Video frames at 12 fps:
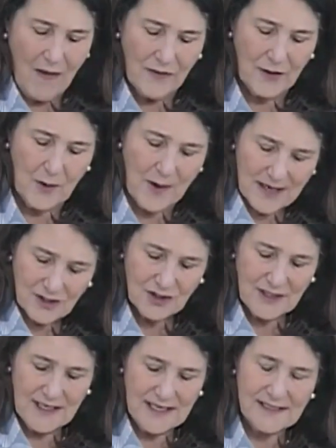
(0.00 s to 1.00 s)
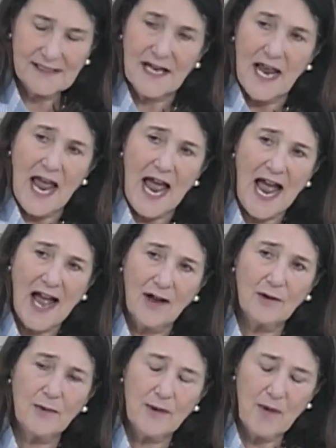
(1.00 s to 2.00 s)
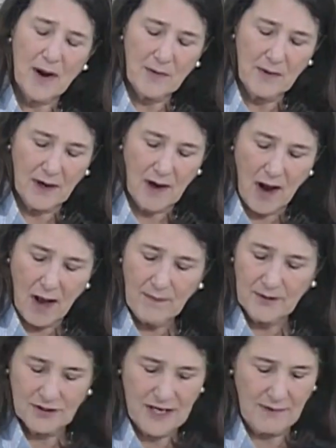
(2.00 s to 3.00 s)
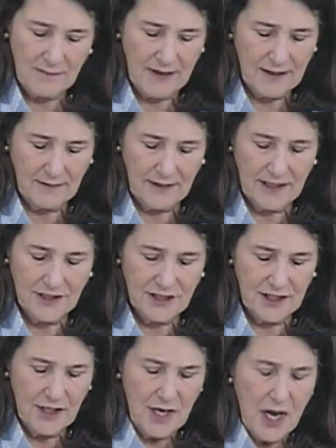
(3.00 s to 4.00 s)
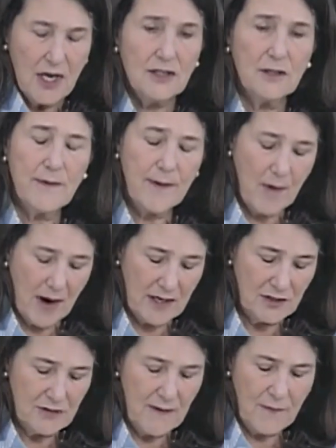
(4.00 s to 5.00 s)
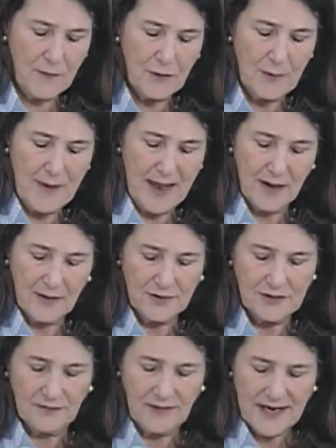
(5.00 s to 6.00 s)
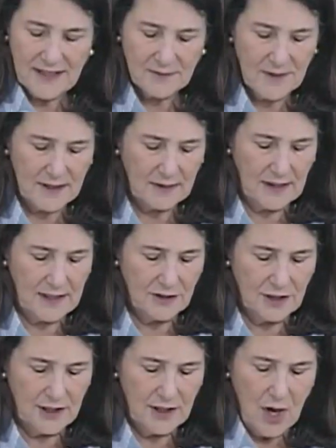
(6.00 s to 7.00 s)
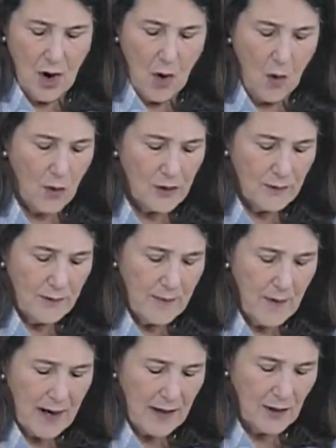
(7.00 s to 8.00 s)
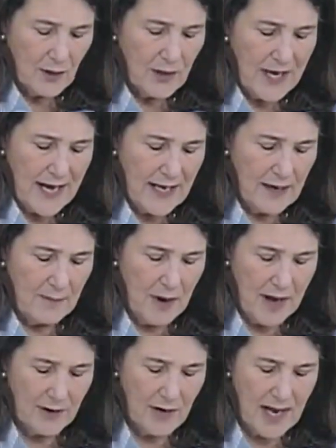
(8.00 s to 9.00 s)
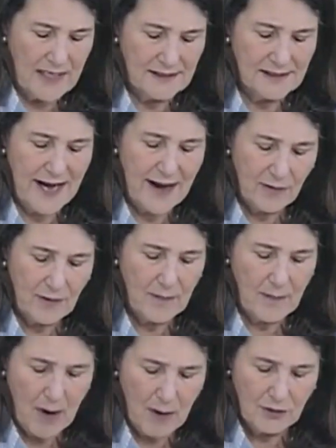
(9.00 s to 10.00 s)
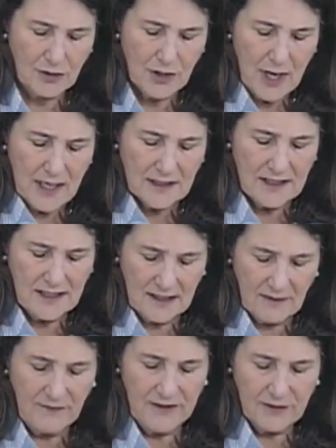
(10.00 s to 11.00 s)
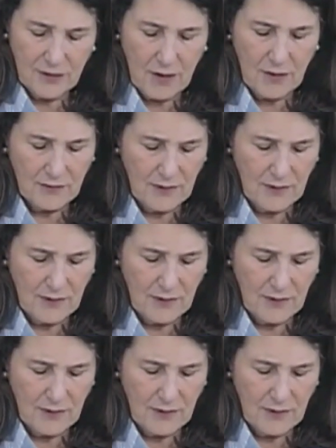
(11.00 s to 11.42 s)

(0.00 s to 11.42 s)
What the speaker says: The question is, how do we want to accomplish that regulation? Do we want to do it through the medical device regulation, or do we want to create a modernized, tailored approach to in vitro